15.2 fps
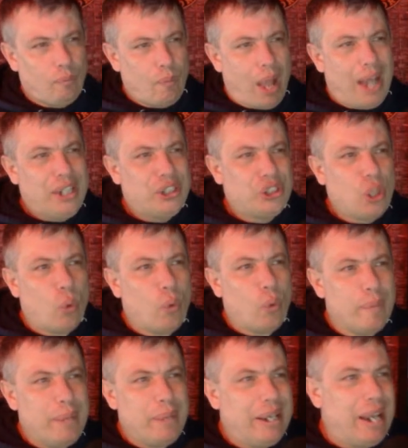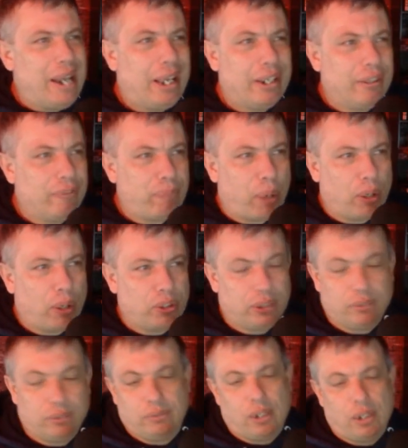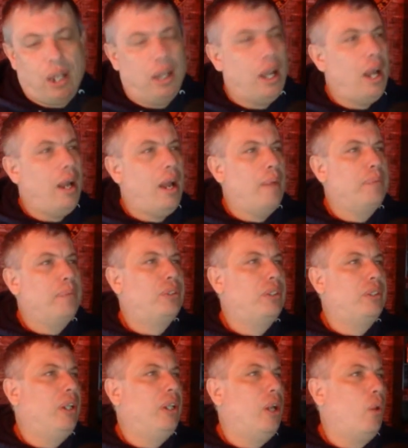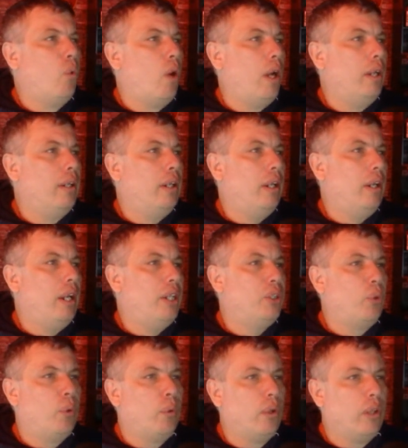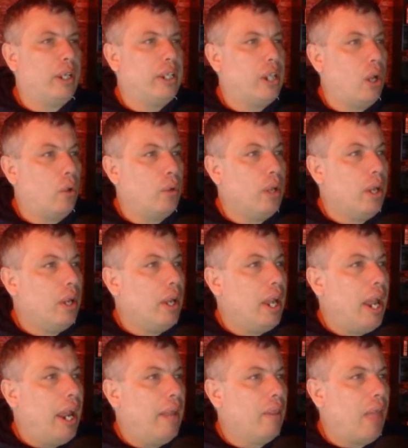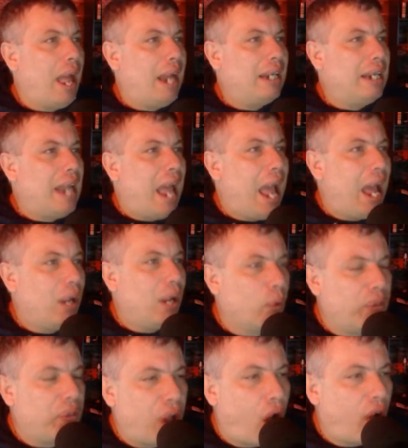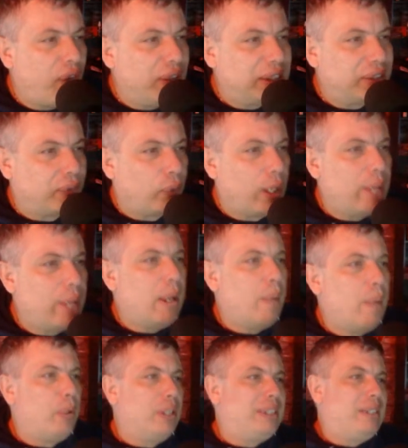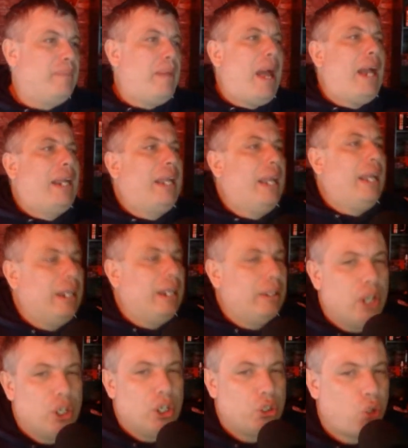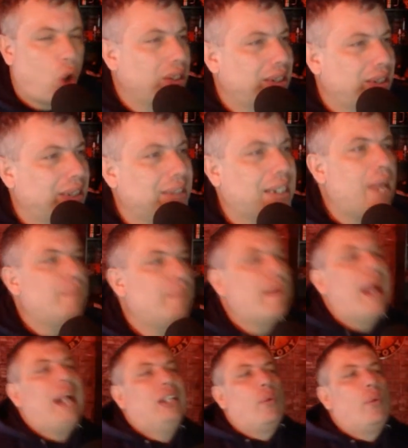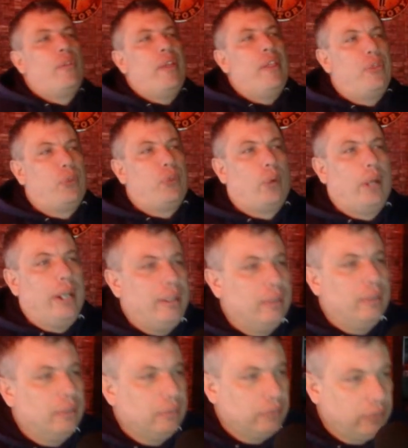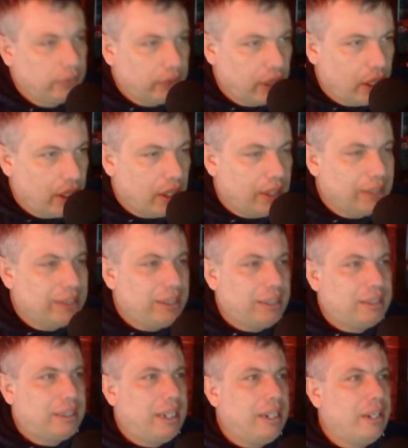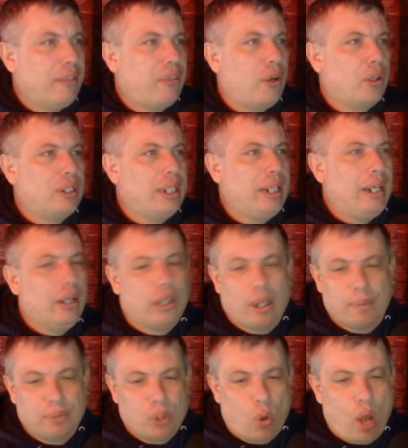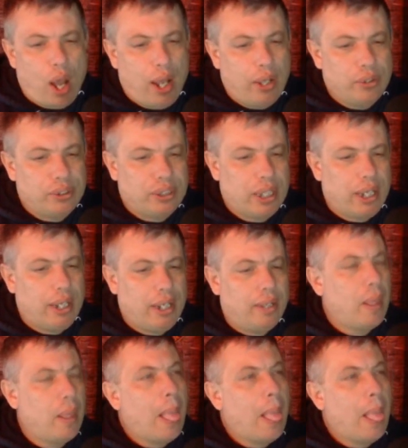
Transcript: I just don't want to be a negative person. I'm, you know what? I really don't. And Langdon Hatton with the offensive rebound puts it back in, draws this game back to within 3. 16-13. Here comes Ohio State.